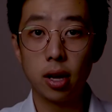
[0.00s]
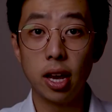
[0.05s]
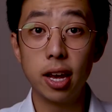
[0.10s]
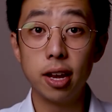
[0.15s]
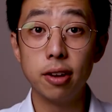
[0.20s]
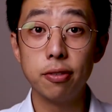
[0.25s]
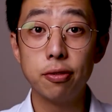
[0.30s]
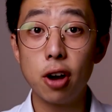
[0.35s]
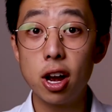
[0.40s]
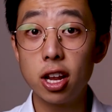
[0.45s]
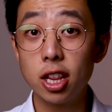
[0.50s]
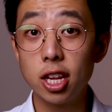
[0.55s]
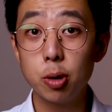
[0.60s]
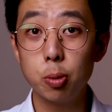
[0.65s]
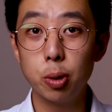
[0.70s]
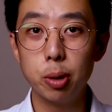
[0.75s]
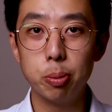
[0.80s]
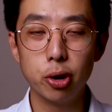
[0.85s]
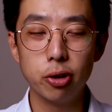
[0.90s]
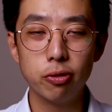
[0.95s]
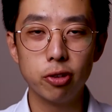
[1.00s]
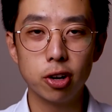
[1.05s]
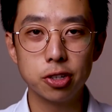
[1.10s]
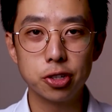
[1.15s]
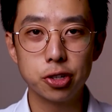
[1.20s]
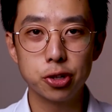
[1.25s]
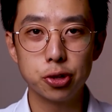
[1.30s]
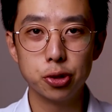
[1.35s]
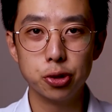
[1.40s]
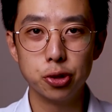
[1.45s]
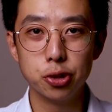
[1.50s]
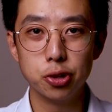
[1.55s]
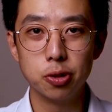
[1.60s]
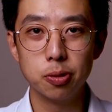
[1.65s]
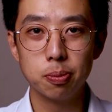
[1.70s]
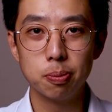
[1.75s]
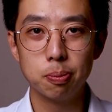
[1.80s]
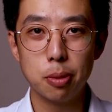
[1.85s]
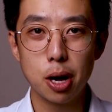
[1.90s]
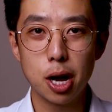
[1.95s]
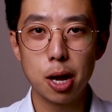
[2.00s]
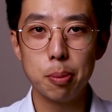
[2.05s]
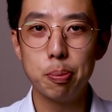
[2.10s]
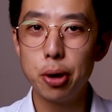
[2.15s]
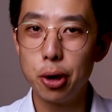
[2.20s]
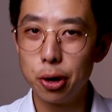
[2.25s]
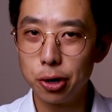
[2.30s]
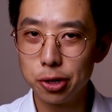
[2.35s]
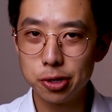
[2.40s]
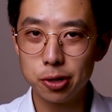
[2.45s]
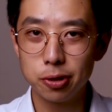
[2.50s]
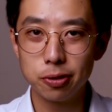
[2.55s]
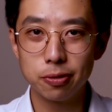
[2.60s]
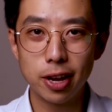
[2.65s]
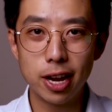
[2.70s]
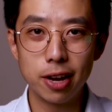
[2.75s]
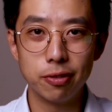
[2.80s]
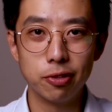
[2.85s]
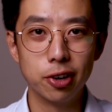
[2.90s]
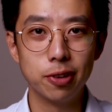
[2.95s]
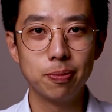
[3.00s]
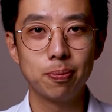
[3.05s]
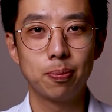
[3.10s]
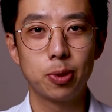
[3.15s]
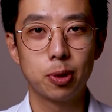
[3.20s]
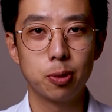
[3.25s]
And finally, we move on to my personal favorite,